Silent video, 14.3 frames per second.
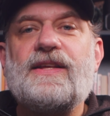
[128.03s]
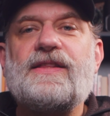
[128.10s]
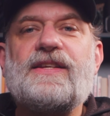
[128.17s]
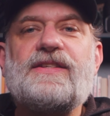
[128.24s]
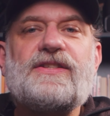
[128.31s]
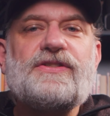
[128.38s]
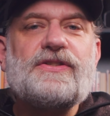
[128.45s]

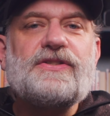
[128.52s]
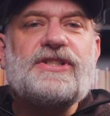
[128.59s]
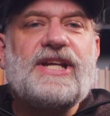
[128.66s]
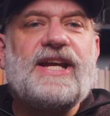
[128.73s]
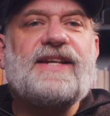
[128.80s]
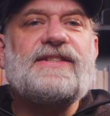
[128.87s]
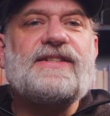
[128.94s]
This is your
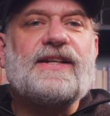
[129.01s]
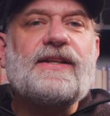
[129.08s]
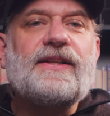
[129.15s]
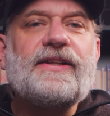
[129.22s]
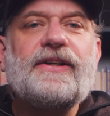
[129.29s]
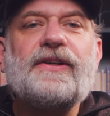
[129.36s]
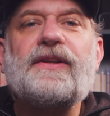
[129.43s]
chance to
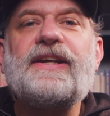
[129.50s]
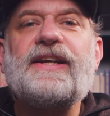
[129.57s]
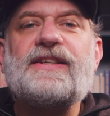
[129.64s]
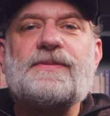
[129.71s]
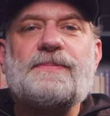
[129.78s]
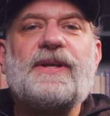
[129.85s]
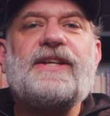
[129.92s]
clearly
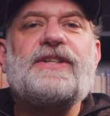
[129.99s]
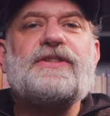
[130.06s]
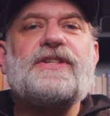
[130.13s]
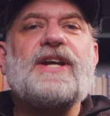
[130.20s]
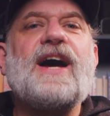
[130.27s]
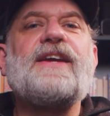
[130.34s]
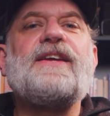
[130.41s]
explain your
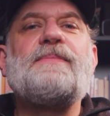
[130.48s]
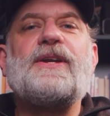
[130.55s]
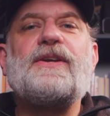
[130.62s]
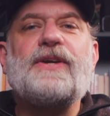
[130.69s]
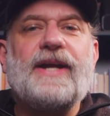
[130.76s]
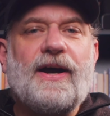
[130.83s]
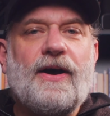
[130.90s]

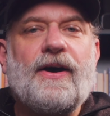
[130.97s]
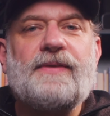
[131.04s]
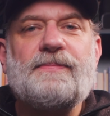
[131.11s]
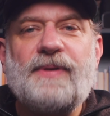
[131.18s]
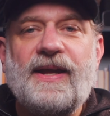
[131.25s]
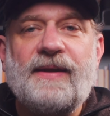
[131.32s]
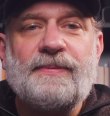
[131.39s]
documentary
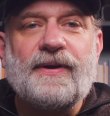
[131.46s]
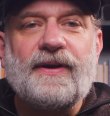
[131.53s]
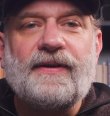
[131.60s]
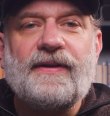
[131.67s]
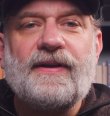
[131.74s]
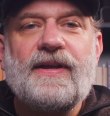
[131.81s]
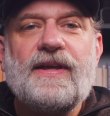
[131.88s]
on paper.